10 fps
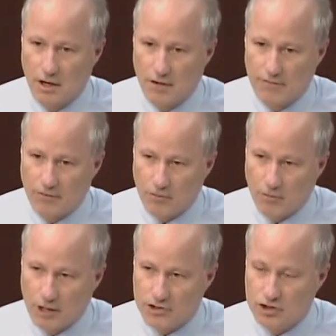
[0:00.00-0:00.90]
for
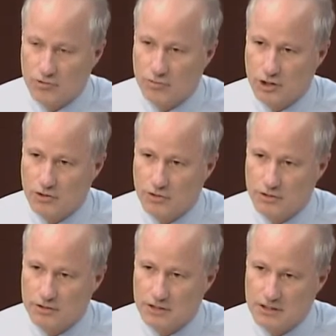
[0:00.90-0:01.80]
which we
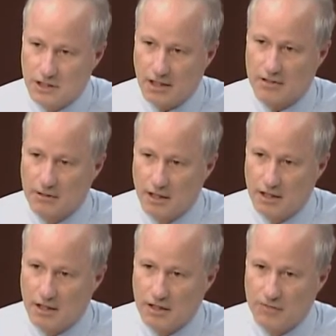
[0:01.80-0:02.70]
could detect
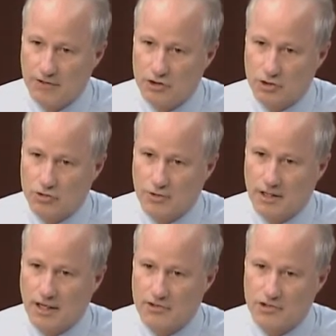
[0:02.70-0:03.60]
individuals
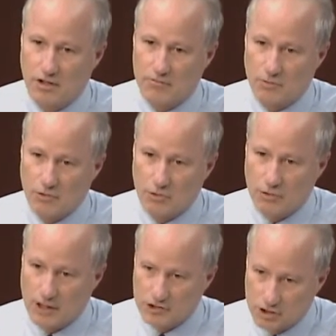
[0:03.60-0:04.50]
who
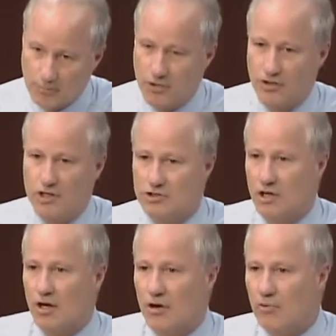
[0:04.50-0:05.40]
had sympathies
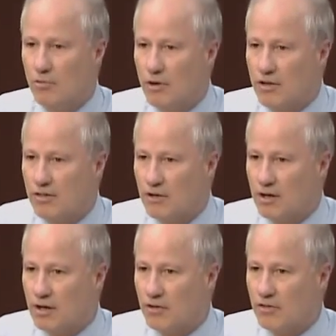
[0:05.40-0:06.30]
with
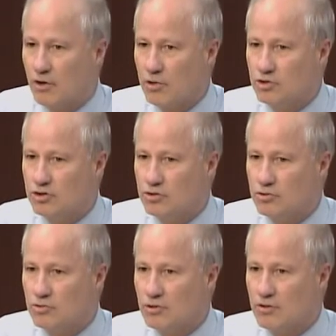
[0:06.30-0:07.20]
those
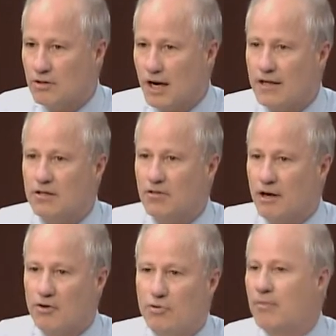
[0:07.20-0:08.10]
who
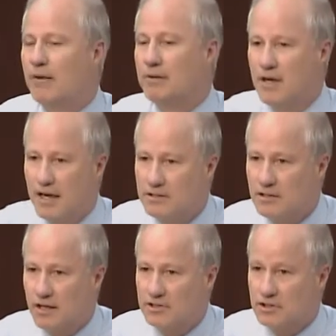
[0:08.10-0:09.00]
might be
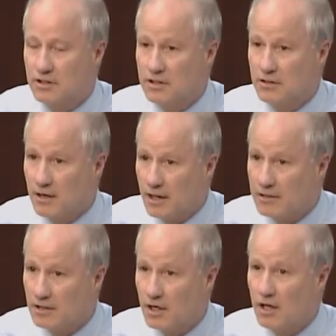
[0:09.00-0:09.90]
ideologically
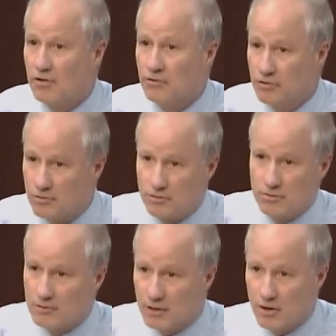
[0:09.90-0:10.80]
aligned
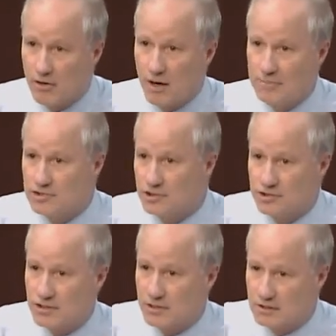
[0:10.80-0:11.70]
to our
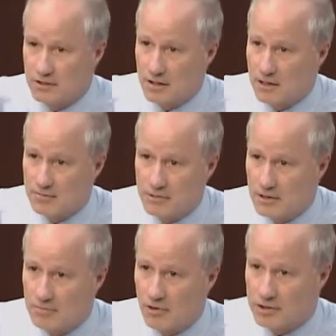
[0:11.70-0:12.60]
opposition at the time,
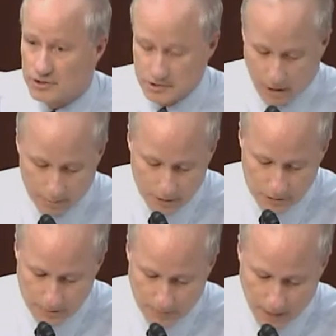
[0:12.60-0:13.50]
Marxist
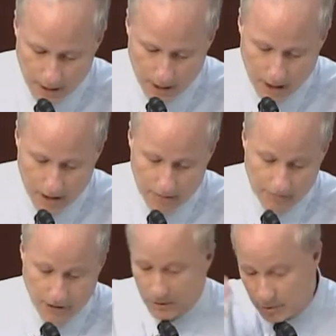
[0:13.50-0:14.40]
communism. And in
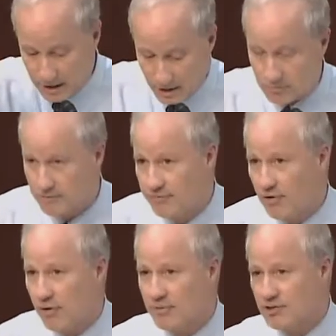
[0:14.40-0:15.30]
fact, we had to
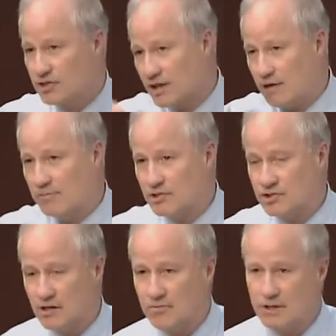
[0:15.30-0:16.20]
affirm in statements
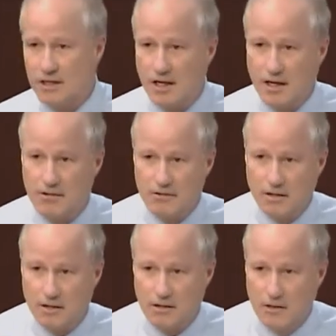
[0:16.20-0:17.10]
that we had
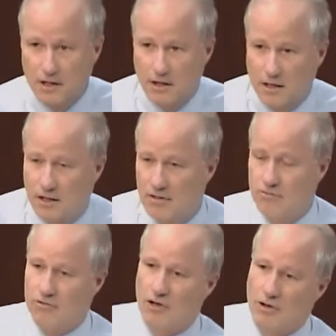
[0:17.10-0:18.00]

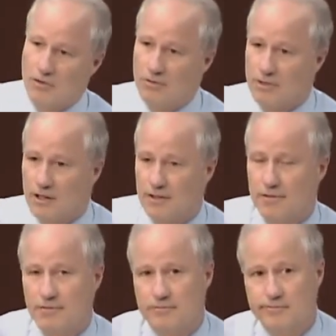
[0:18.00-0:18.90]

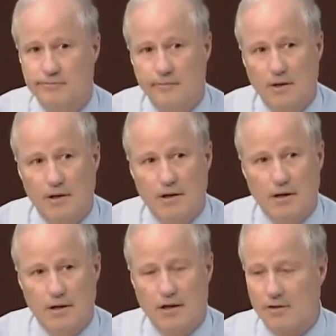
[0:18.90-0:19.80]
no,
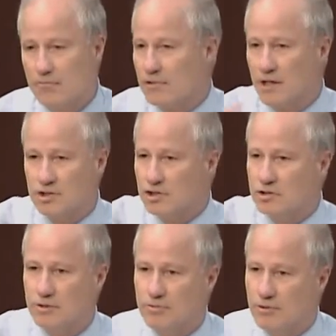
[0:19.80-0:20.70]
I think,
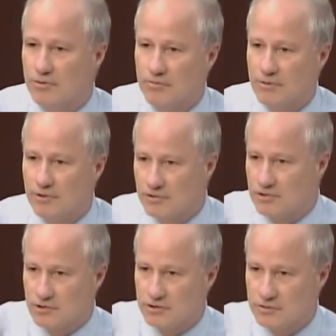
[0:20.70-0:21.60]
relationship with a
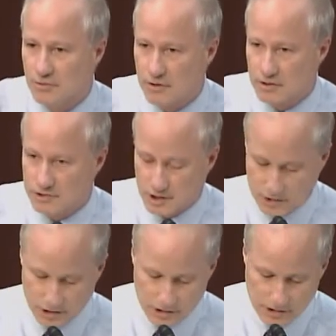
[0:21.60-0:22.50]
series of
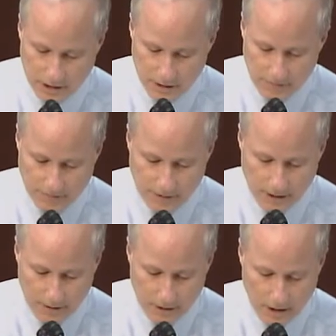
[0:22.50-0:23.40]
organizations that in
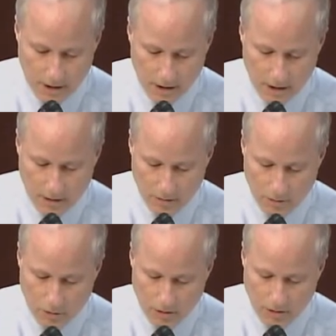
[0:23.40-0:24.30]
fact
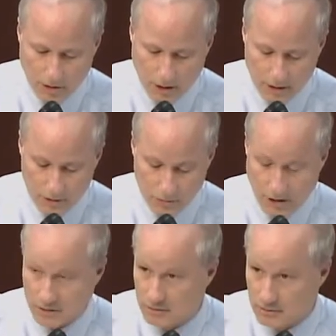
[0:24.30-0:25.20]
were aligned
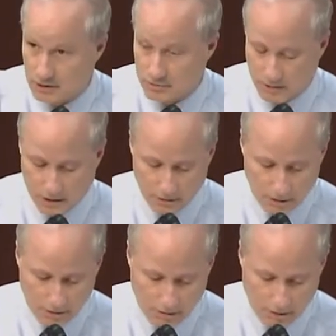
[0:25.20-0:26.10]
directly or indirectly